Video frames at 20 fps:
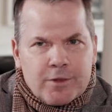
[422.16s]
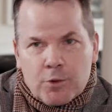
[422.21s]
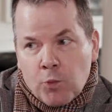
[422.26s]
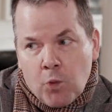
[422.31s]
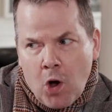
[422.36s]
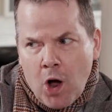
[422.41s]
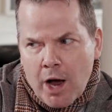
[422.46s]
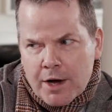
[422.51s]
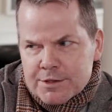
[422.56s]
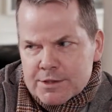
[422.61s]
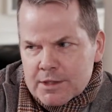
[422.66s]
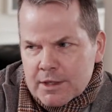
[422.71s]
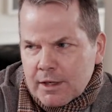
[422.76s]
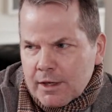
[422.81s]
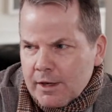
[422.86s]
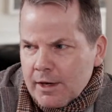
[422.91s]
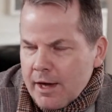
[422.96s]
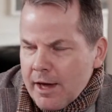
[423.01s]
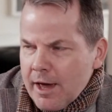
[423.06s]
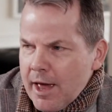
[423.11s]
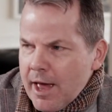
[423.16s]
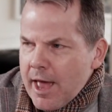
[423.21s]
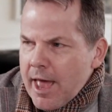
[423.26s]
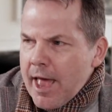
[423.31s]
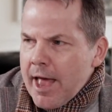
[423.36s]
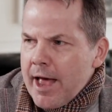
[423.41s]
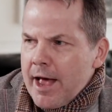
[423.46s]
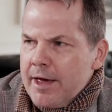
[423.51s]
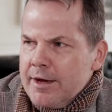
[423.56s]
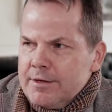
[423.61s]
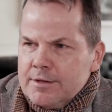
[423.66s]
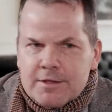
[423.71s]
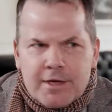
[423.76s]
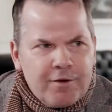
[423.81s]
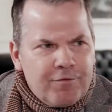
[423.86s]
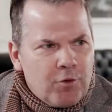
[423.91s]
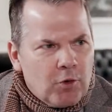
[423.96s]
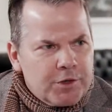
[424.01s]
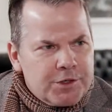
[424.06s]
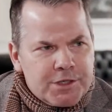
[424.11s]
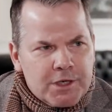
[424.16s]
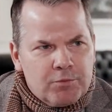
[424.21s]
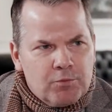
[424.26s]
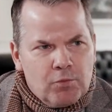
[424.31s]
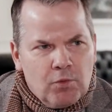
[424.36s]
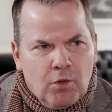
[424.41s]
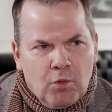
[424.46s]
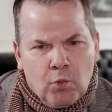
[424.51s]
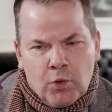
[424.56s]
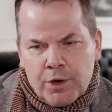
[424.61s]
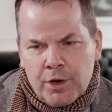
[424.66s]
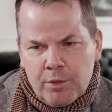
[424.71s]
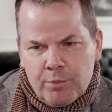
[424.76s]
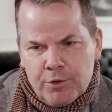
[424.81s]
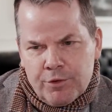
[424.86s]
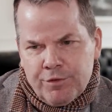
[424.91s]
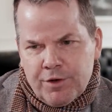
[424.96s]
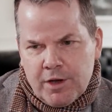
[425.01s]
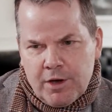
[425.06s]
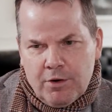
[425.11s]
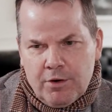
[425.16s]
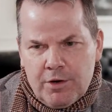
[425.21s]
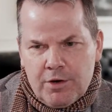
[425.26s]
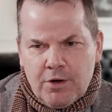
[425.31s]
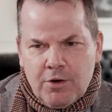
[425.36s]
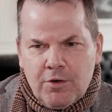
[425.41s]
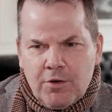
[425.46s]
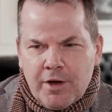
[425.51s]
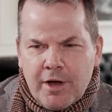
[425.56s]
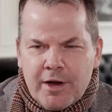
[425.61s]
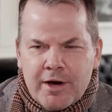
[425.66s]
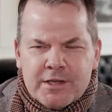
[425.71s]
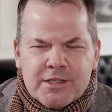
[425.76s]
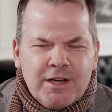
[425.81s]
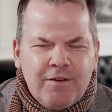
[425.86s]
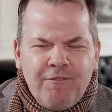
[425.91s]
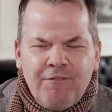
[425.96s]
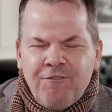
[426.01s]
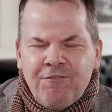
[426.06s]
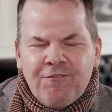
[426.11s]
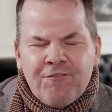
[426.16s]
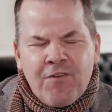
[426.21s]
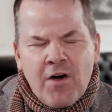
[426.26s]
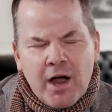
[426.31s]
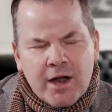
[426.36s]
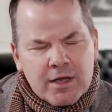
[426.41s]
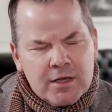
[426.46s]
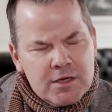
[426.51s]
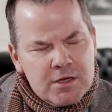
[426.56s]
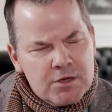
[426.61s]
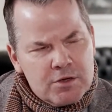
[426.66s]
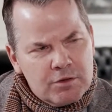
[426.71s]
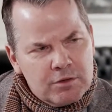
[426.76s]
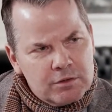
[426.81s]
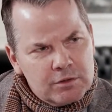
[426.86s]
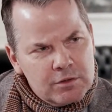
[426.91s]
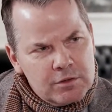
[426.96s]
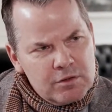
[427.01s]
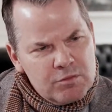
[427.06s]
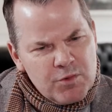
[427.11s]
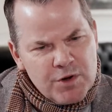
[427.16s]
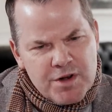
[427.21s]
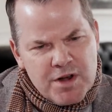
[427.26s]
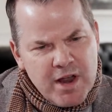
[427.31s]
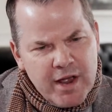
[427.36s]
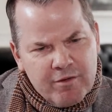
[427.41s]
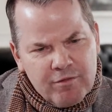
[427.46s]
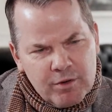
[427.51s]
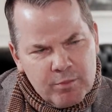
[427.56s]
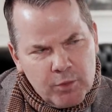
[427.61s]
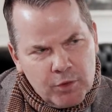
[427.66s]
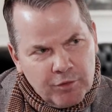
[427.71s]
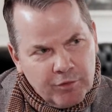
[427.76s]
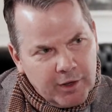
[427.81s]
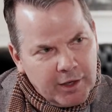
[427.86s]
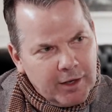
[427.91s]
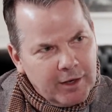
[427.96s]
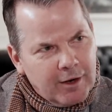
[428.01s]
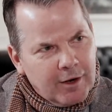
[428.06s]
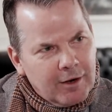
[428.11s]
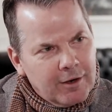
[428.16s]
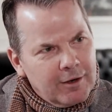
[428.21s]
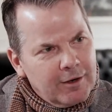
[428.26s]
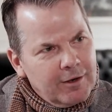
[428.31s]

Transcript: at the Roxy, and Dave Foley said, we're all moving here, you know. And I said, f*** you. We're never moving here.